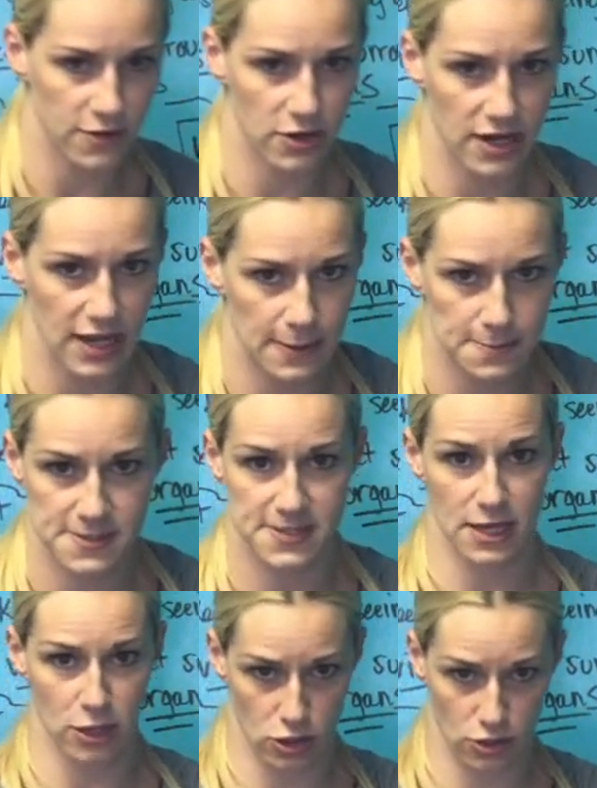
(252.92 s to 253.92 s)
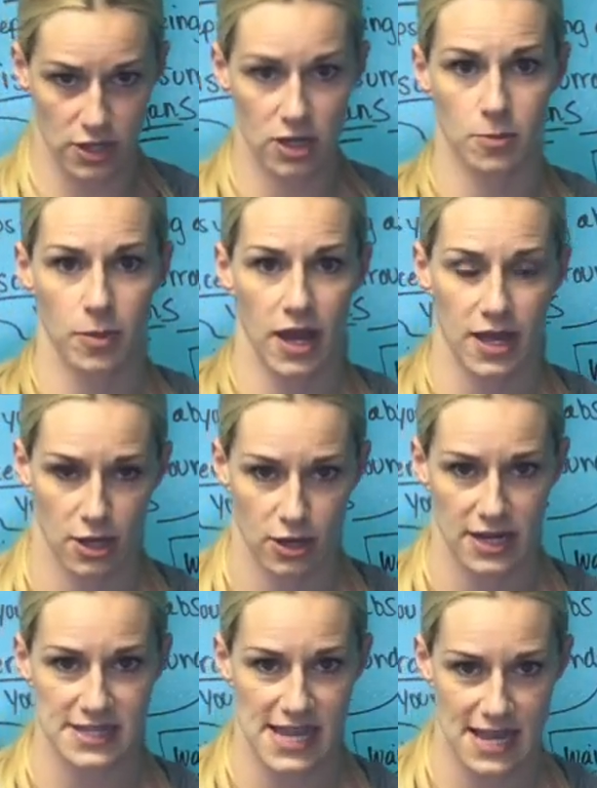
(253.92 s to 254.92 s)
of your hips, including your butt, you're
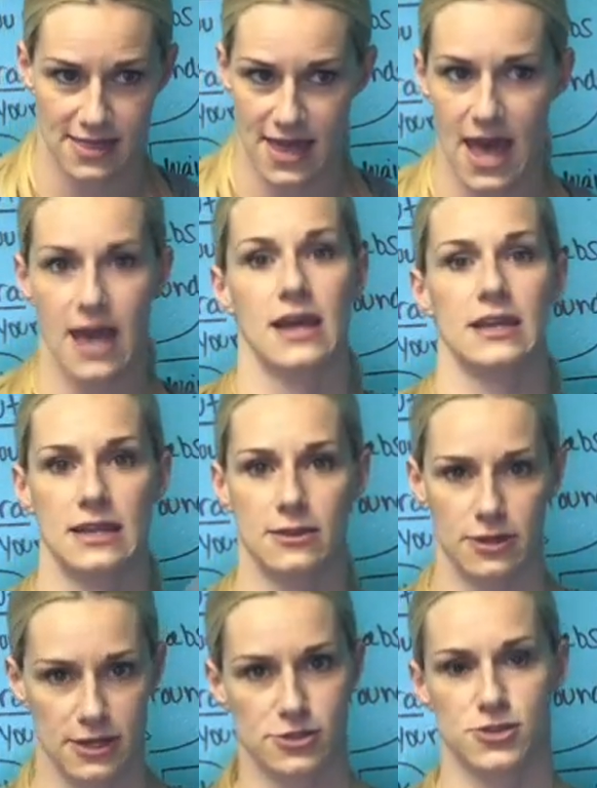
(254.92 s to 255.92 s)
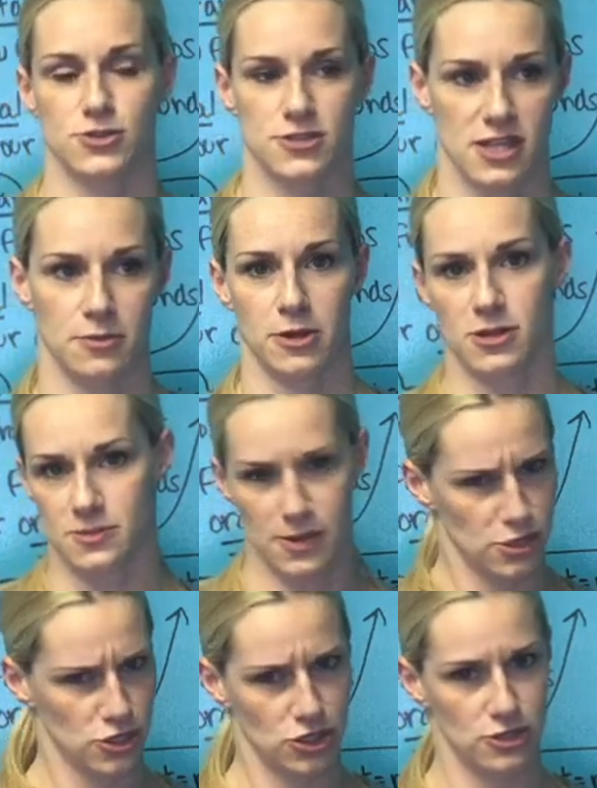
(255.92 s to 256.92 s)
gonna take that in either inches or centimeters.
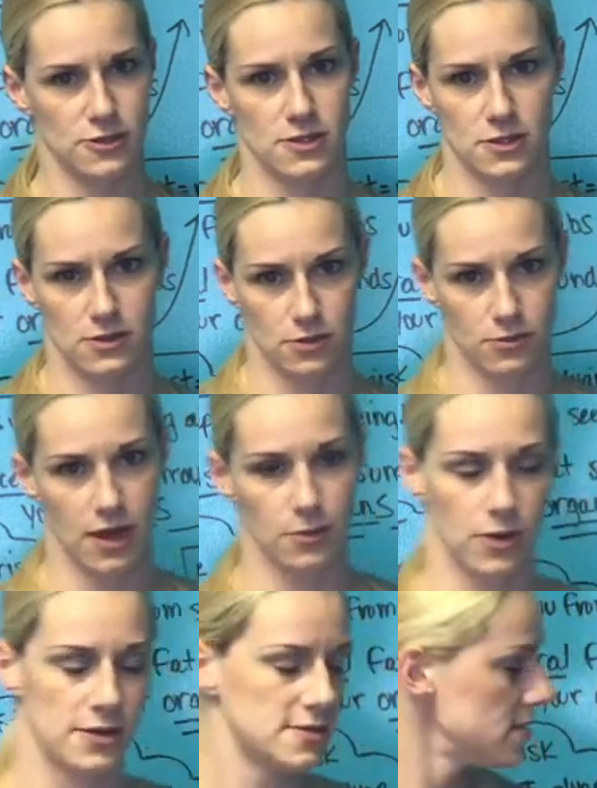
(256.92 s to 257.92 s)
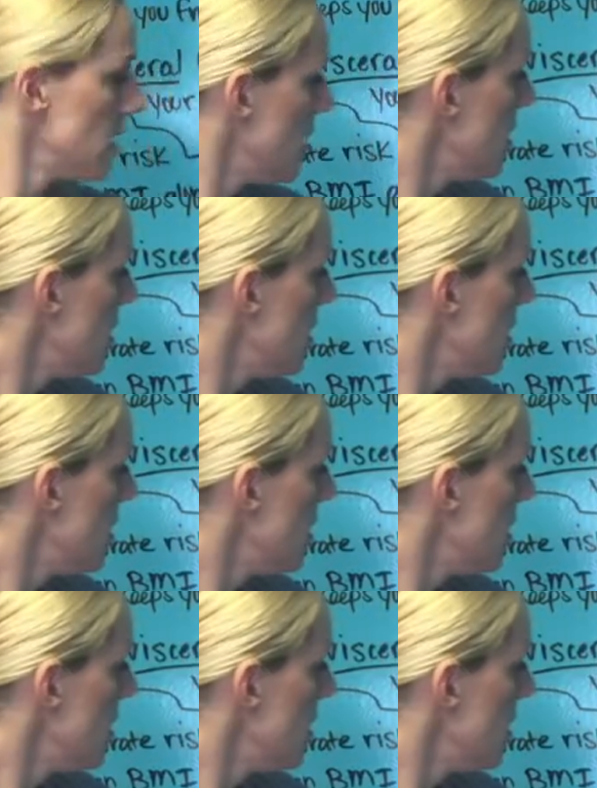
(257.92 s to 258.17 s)
Make sure you use the right ones.